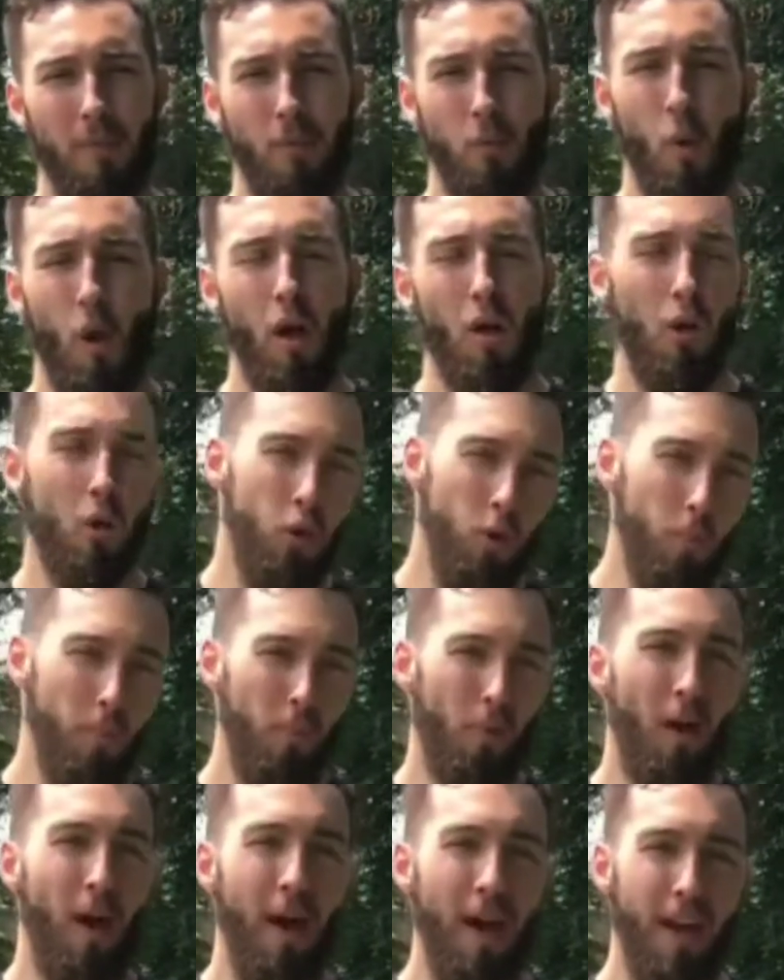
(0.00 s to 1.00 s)
swallow your
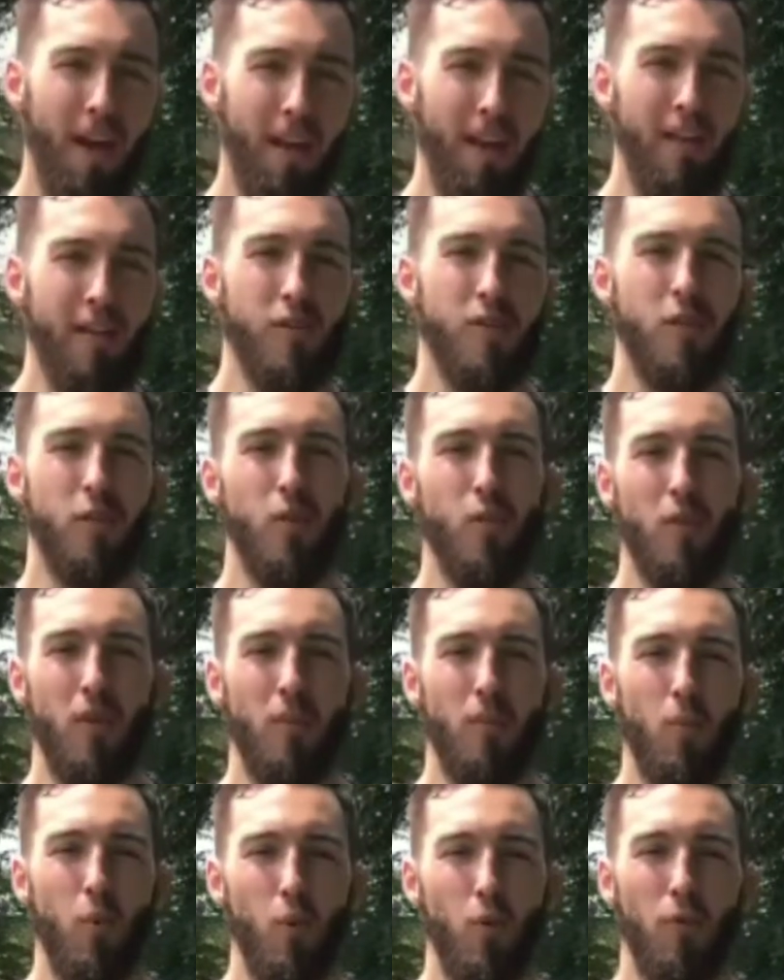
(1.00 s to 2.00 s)
pride, and do
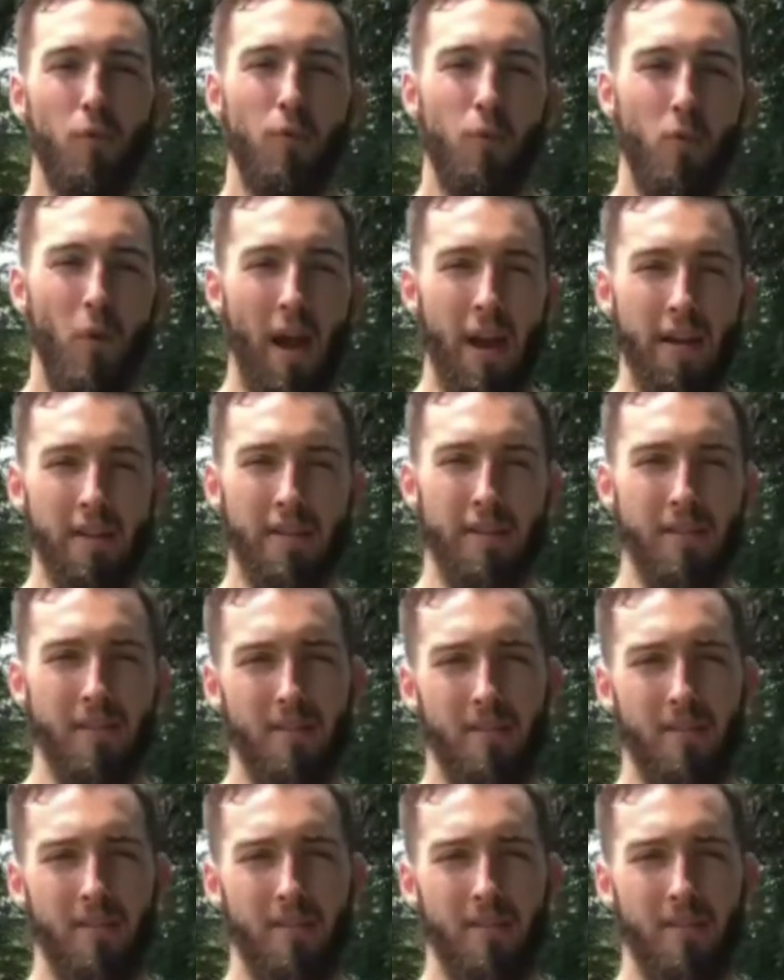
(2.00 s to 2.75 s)
the move right.